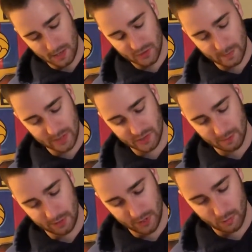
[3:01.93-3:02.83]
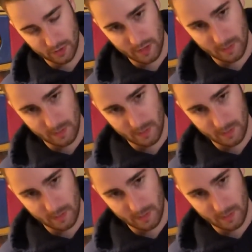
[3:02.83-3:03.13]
Spells I played 1